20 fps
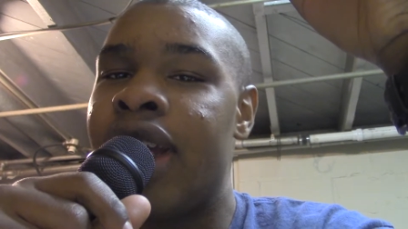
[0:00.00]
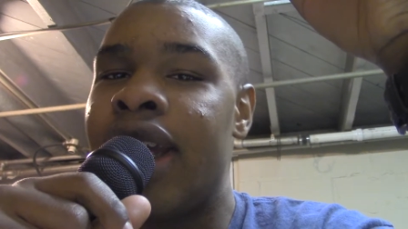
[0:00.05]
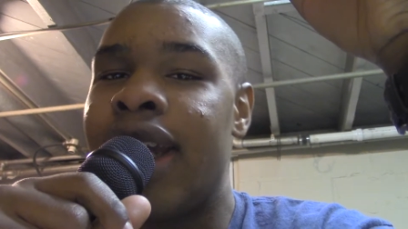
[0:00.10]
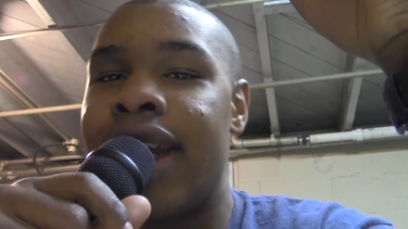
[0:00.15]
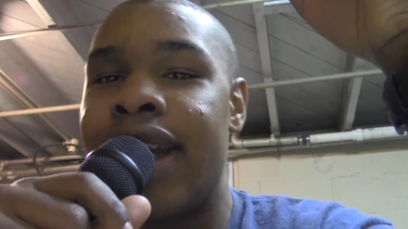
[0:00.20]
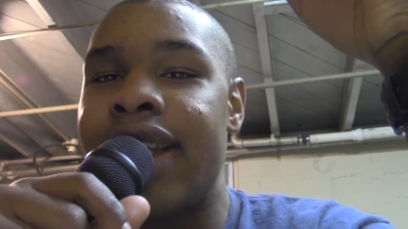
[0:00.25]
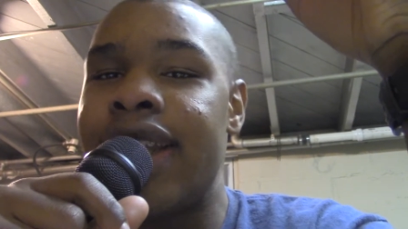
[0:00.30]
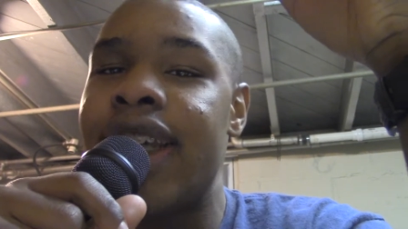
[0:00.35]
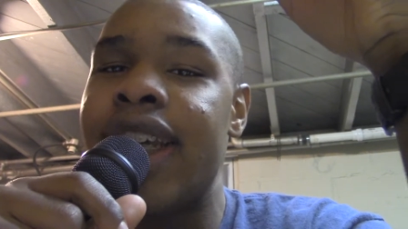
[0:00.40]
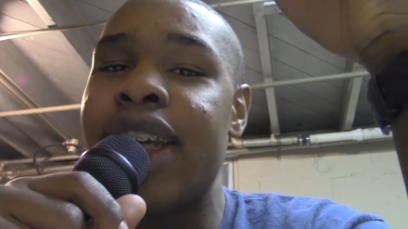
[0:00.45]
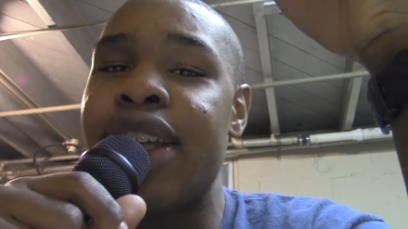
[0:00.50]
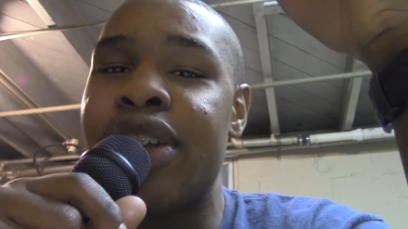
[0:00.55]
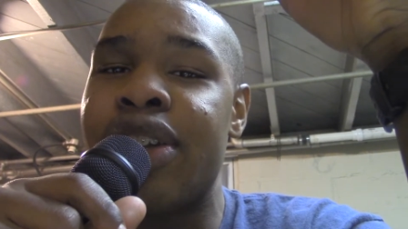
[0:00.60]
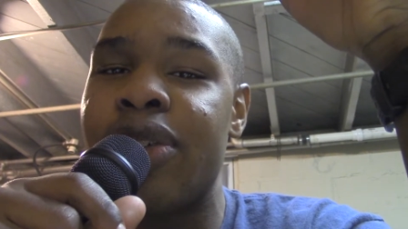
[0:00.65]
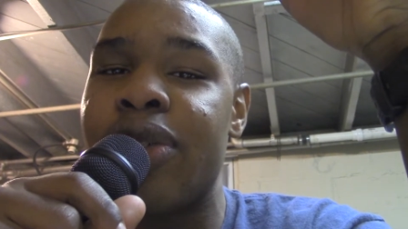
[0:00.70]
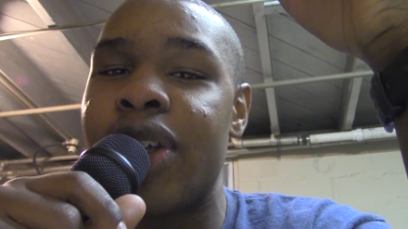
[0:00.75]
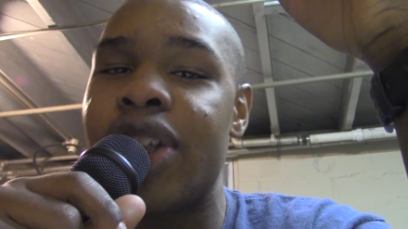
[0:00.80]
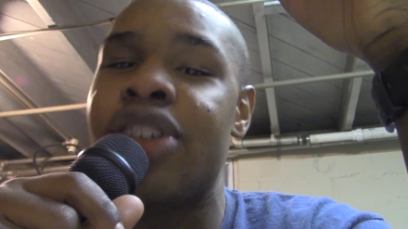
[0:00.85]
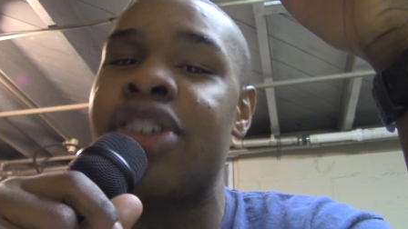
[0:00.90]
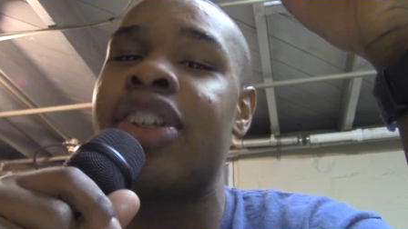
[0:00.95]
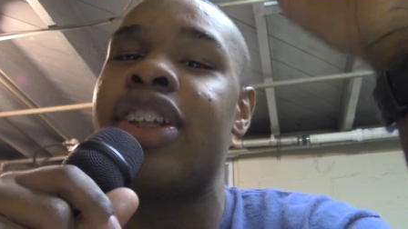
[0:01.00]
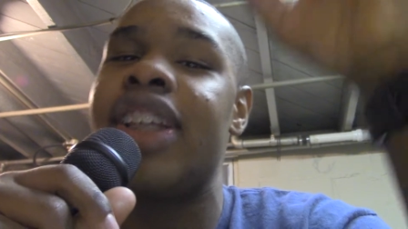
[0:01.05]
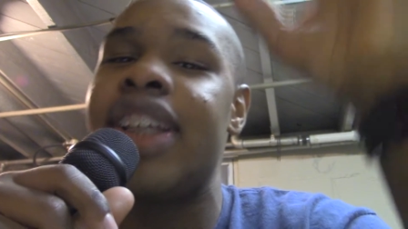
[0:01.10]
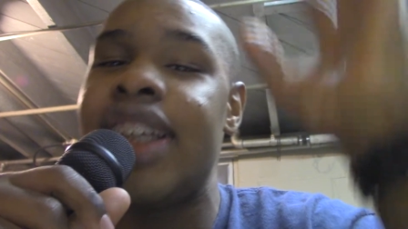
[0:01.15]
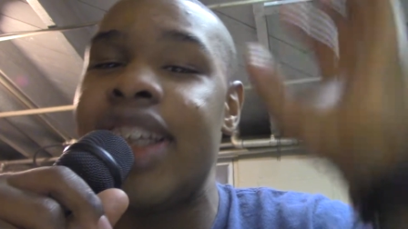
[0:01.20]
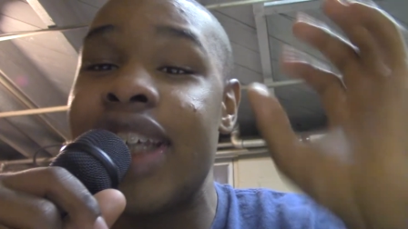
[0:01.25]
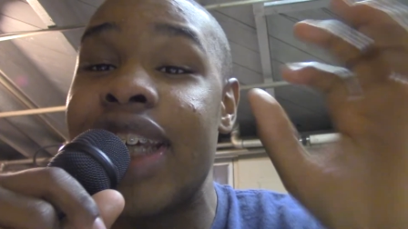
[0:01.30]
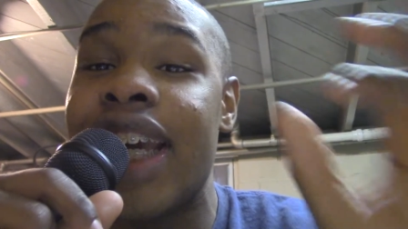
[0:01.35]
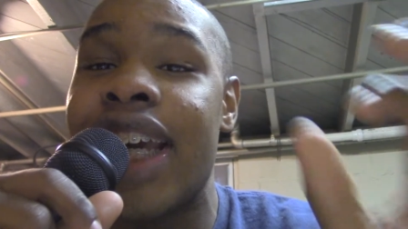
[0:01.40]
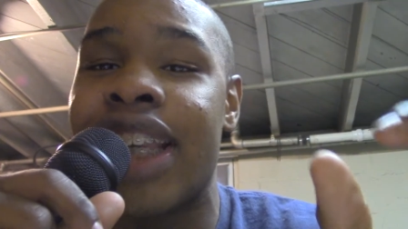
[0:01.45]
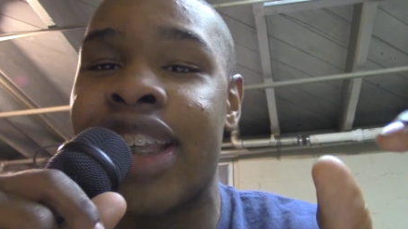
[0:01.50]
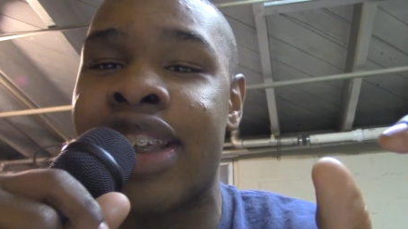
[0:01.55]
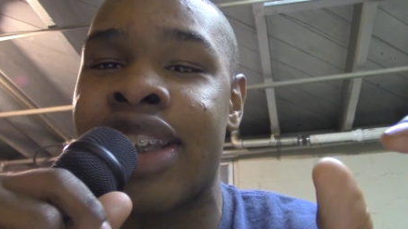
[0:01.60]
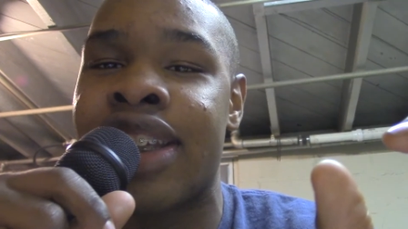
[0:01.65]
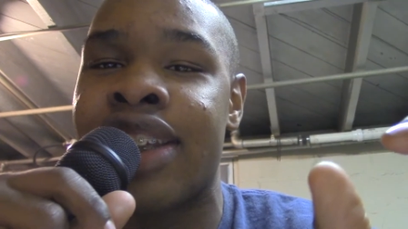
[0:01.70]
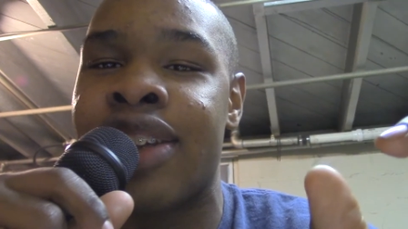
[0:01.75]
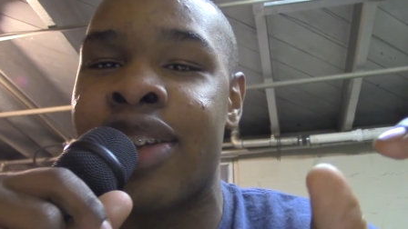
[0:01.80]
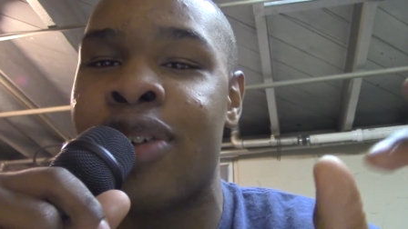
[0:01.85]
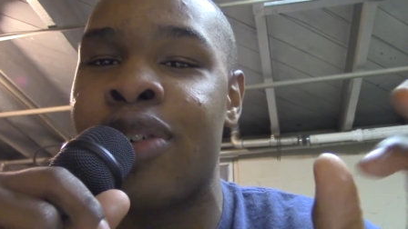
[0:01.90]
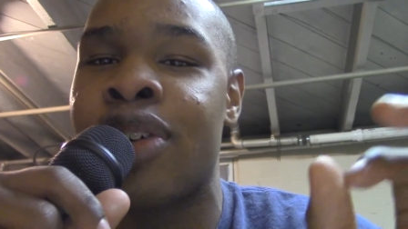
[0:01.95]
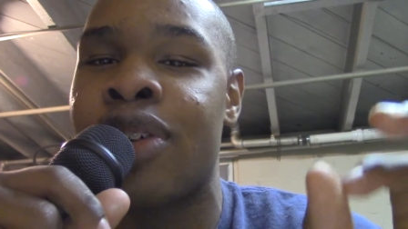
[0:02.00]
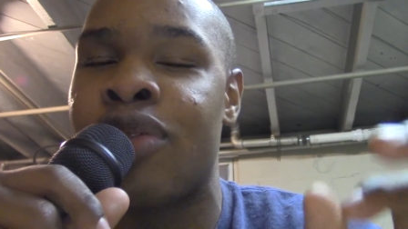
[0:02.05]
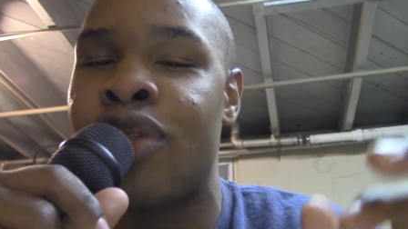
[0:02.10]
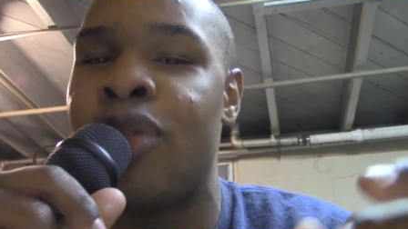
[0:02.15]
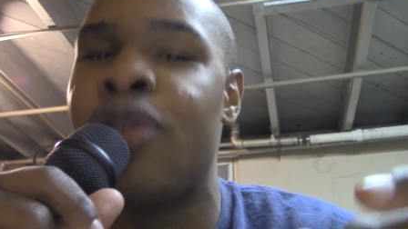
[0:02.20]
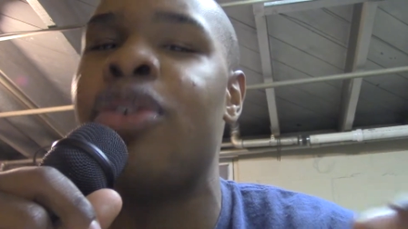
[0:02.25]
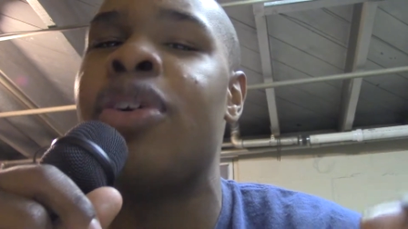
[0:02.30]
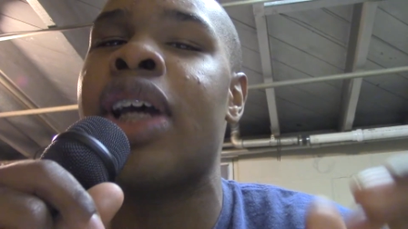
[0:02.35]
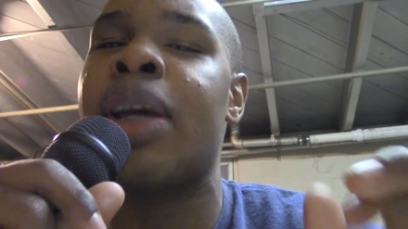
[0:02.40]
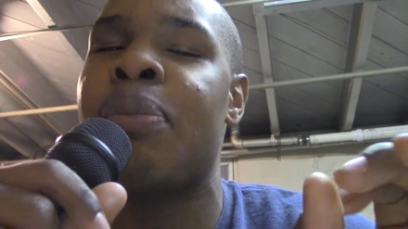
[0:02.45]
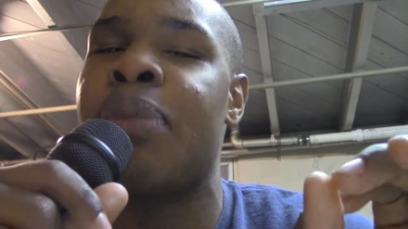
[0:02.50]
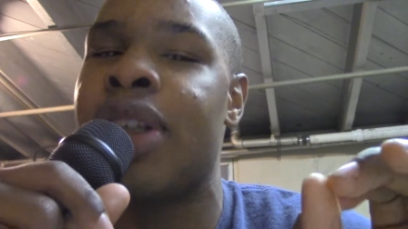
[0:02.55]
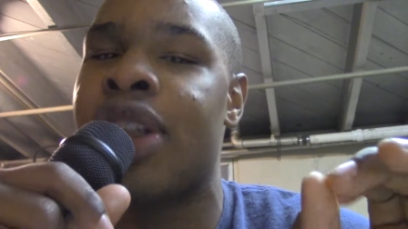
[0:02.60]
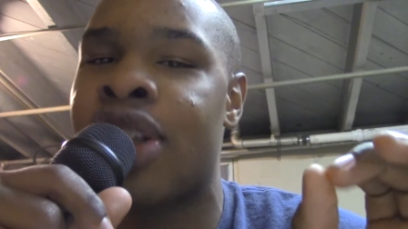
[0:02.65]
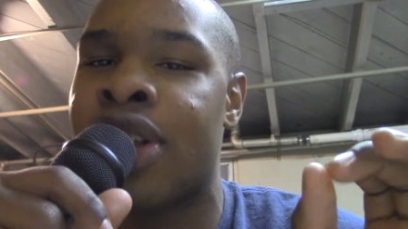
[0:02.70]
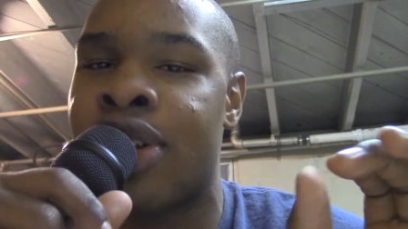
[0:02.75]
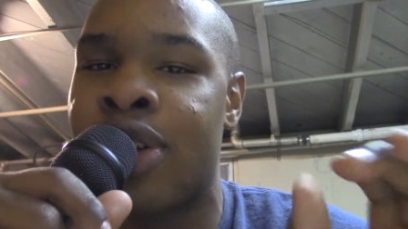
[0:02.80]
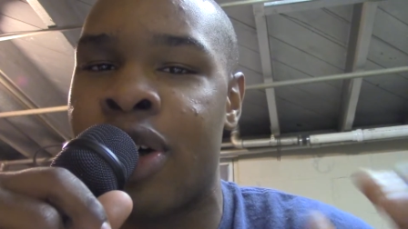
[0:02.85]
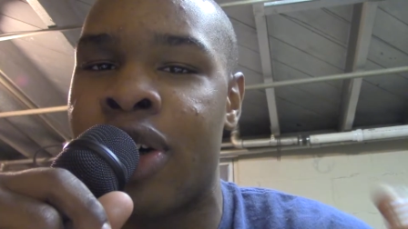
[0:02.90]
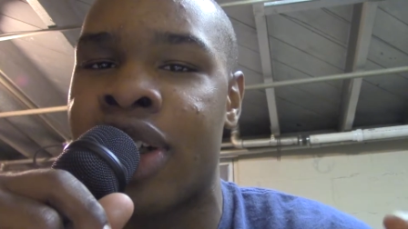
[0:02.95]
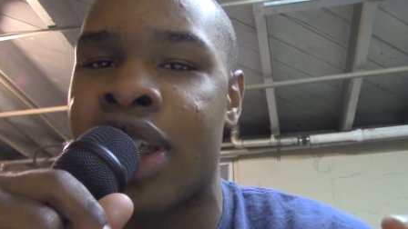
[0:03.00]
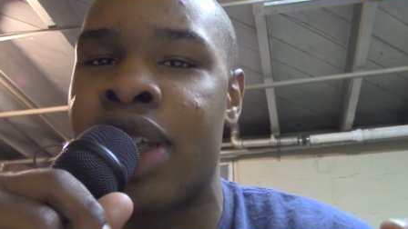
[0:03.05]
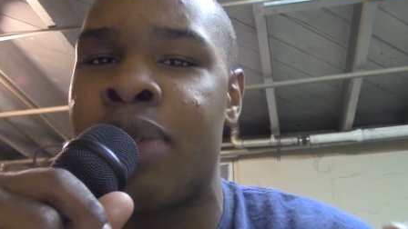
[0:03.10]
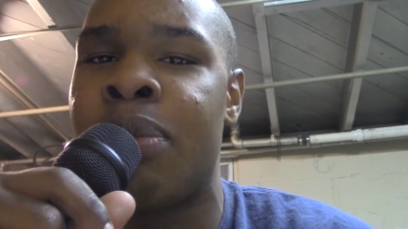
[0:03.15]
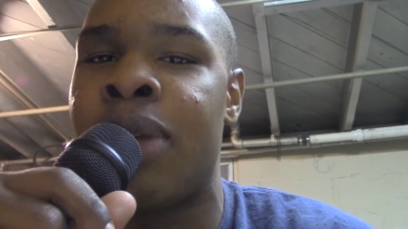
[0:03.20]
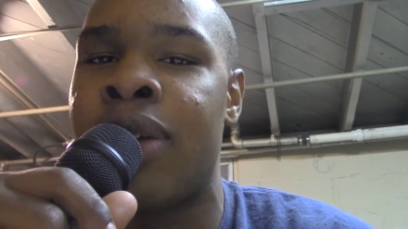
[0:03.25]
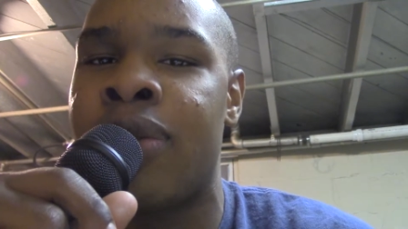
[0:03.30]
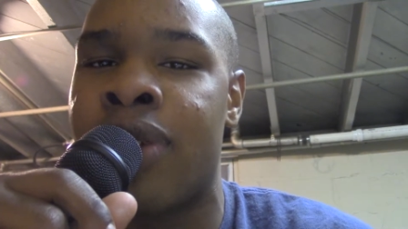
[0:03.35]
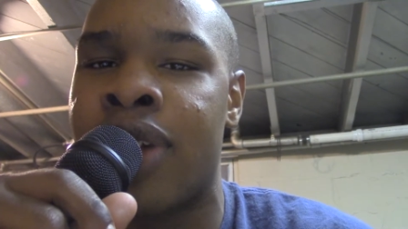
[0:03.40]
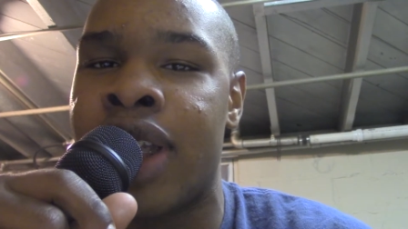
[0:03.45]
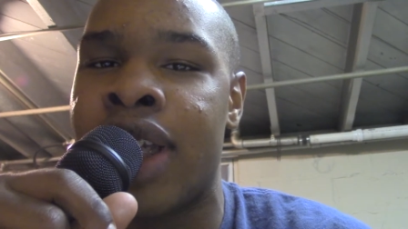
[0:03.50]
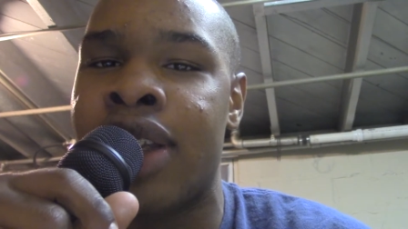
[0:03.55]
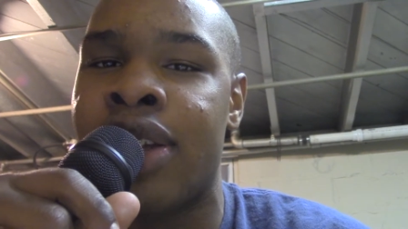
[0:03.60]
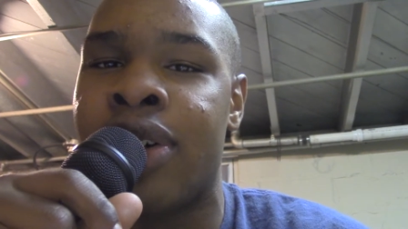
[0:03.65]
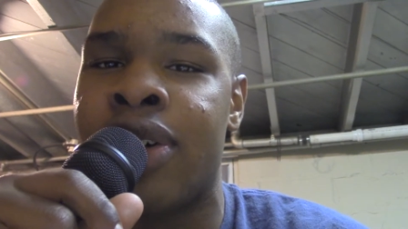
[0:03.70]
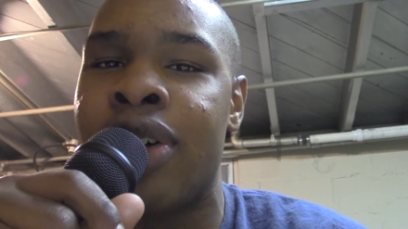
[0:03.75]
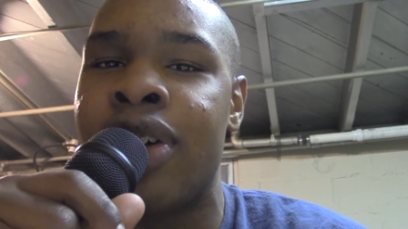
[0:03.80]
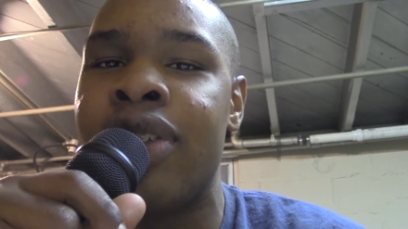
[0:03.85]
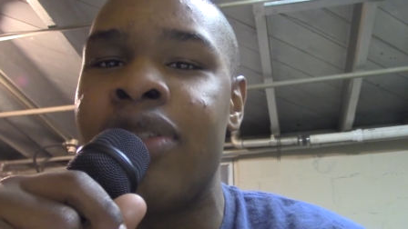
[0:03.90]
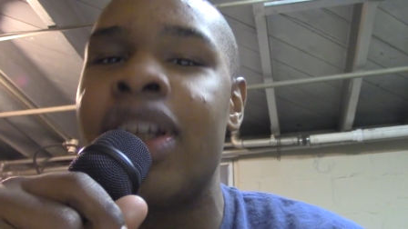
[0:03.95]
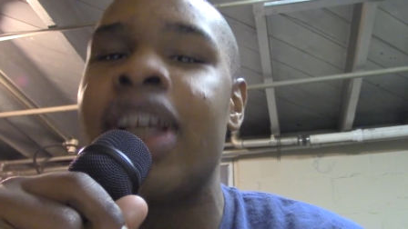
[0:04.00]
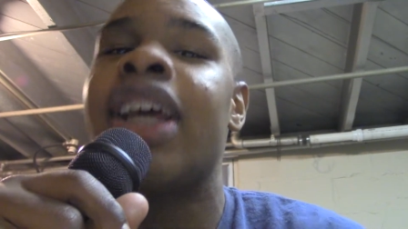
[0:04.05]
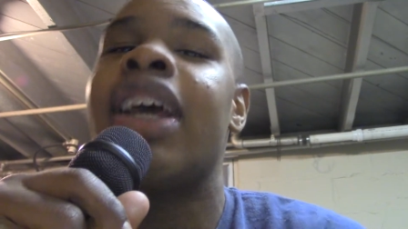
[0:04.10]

And the answer is yes. Those of you who have been stalking me for that long,